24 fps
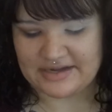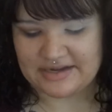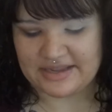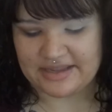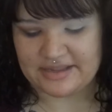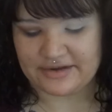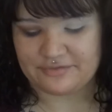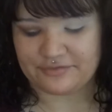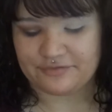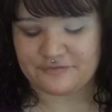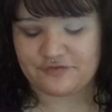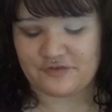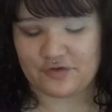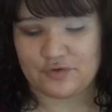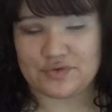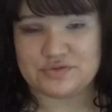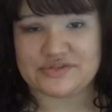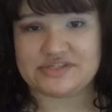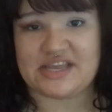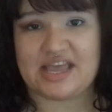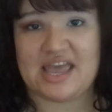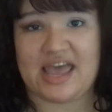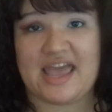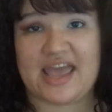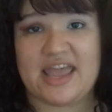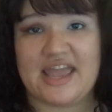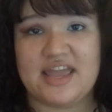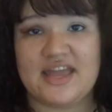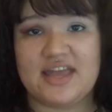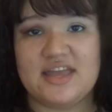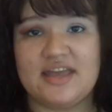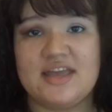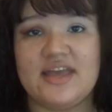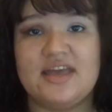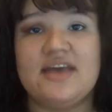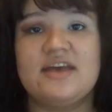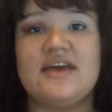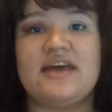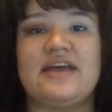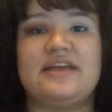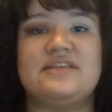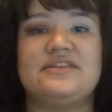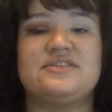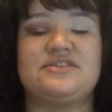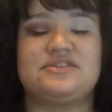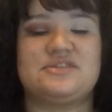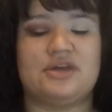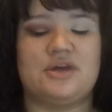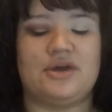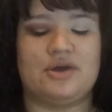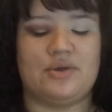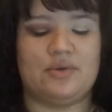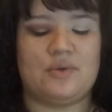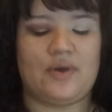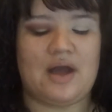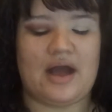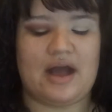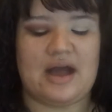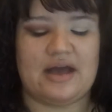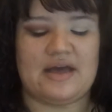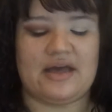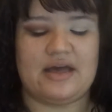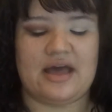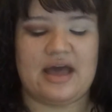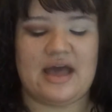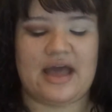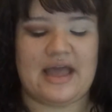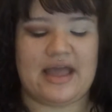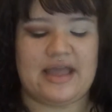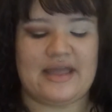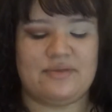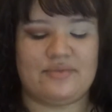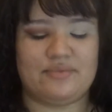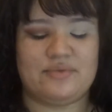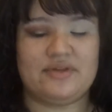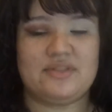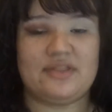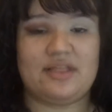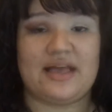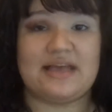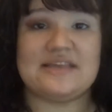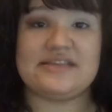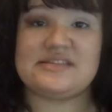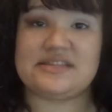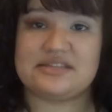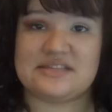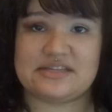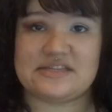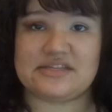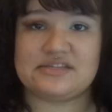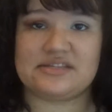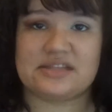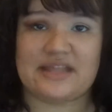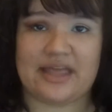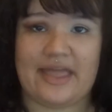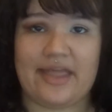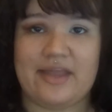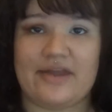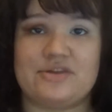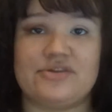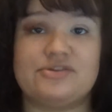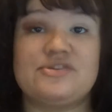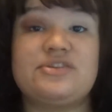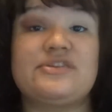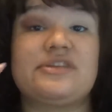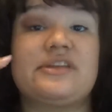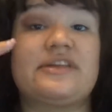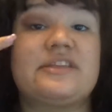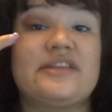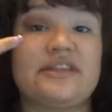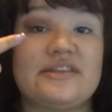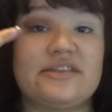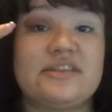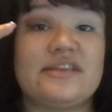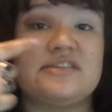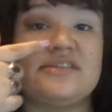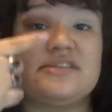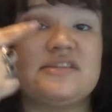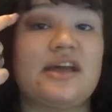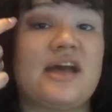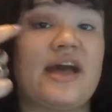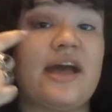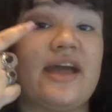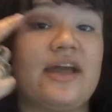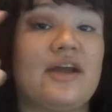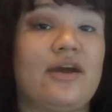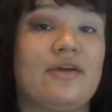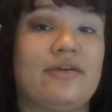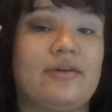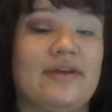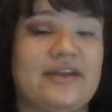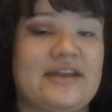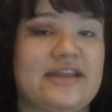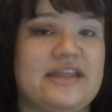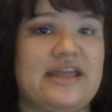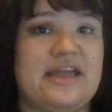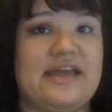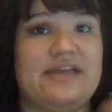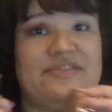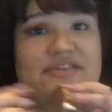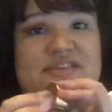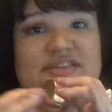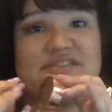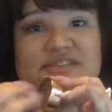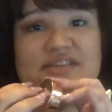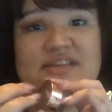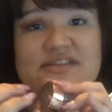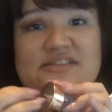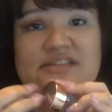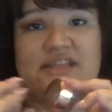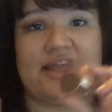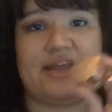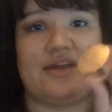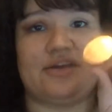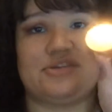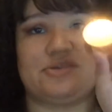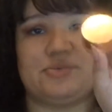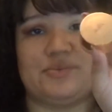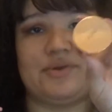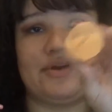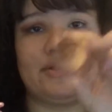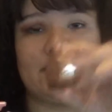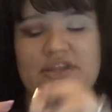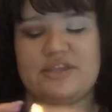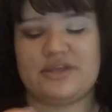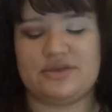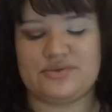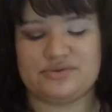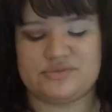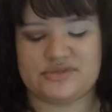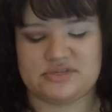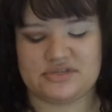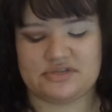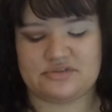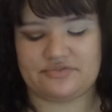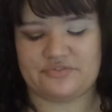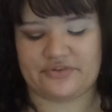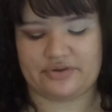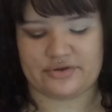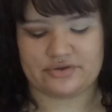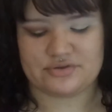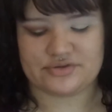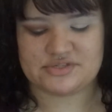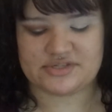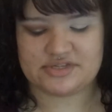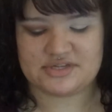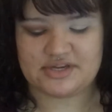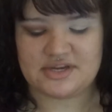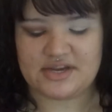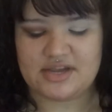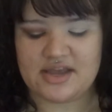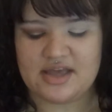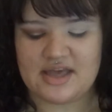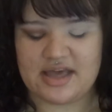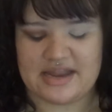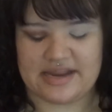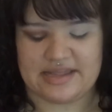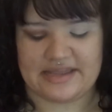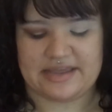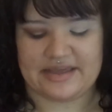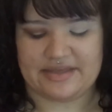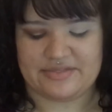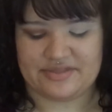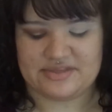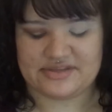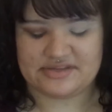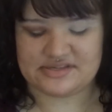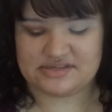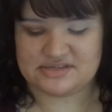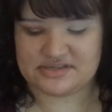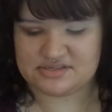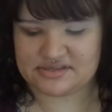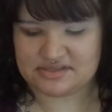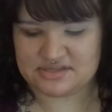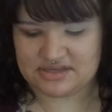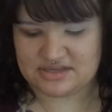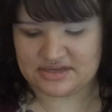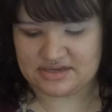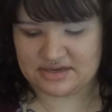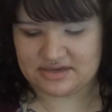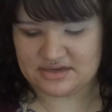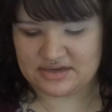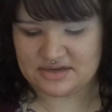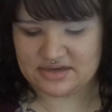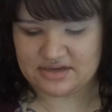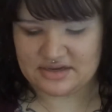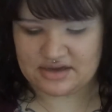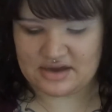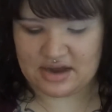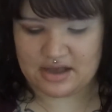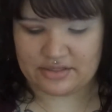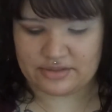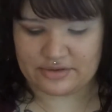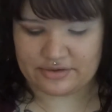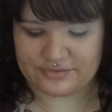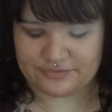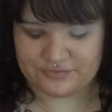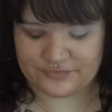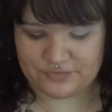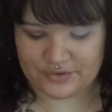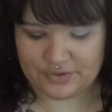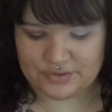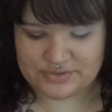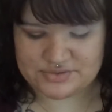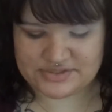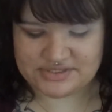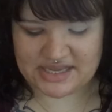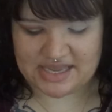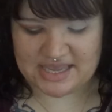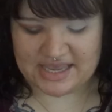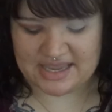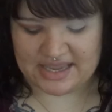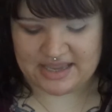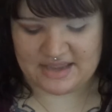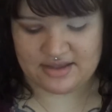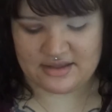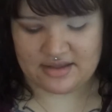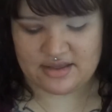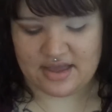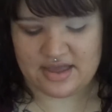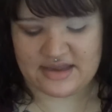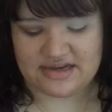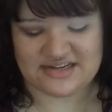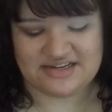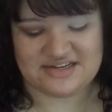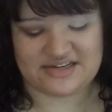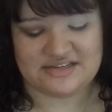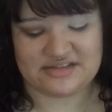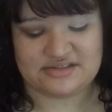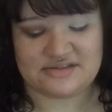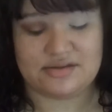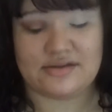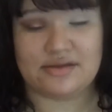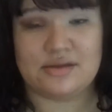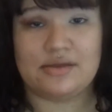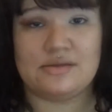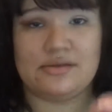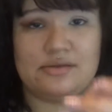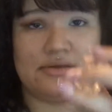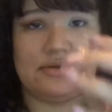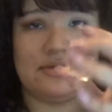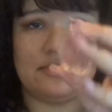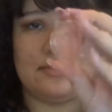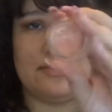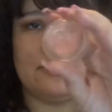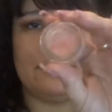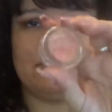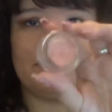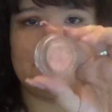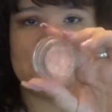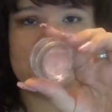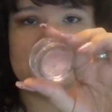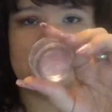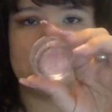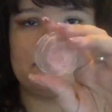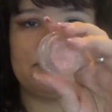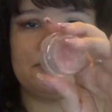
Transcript: in Frosé. And so I realized this layers because I did this eye already, and this does layer. So we're going to use this first. And again, this is the color Frosé, and it is this